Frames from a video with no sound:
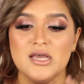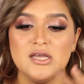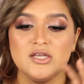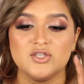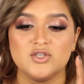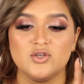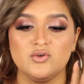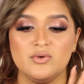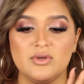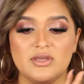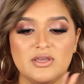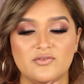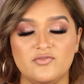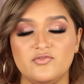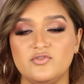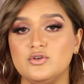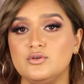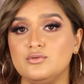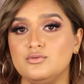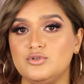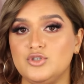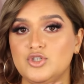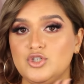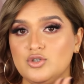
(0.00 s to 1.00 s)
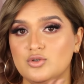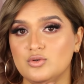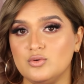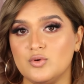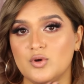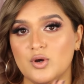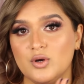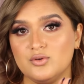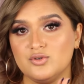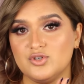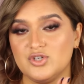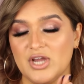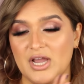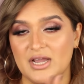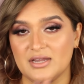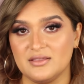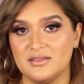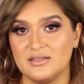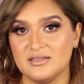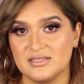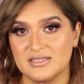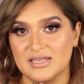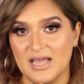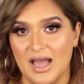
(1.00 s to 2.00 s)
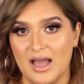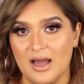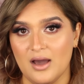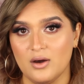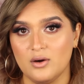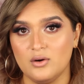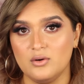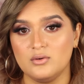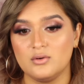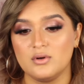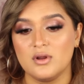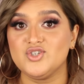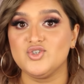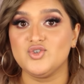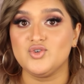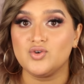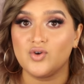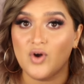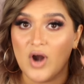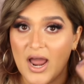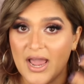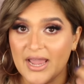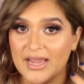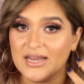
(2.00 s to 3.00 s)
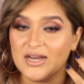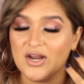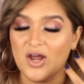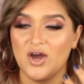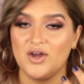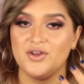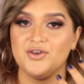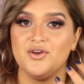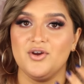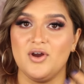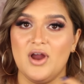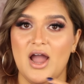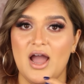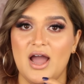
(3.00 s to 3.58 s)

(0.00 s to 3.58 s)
So if you do go check this out, try it on your